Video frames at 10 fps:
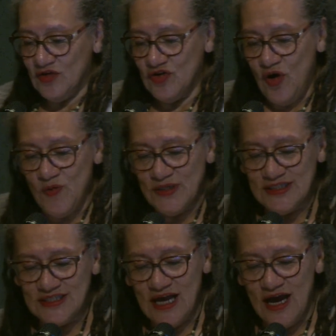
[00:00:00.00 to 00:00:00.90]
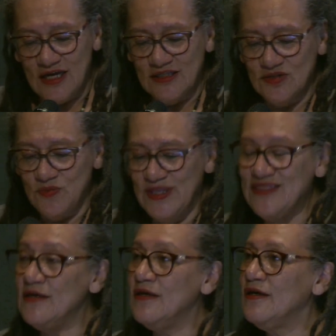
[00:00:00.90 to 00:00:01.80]
coincides
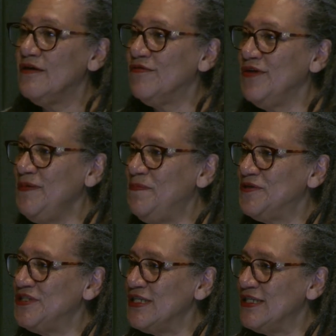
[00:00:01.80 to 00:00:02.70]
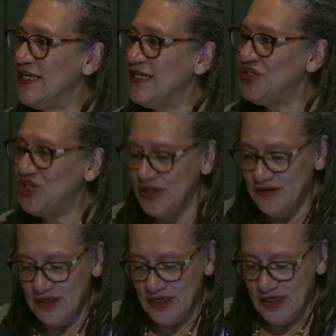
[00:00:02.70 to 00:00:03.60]
with the
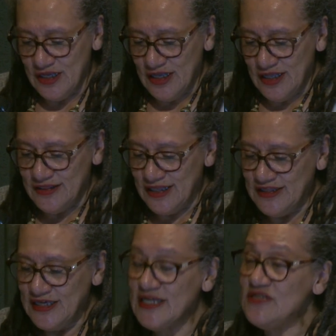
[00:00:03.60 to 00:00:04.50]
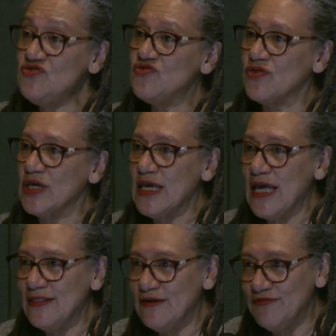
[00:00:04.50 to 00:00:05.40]
representation that the history
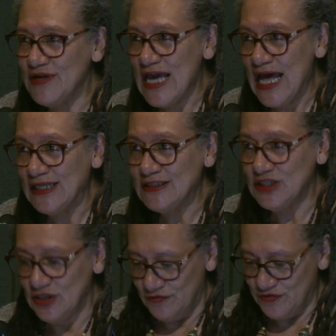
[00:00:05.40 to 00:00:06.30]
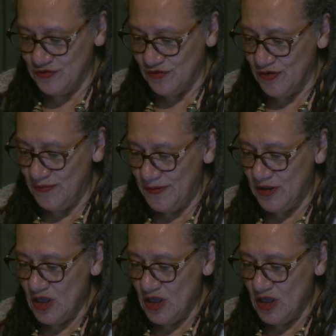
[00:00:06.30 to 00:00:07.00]
and the reality of Europe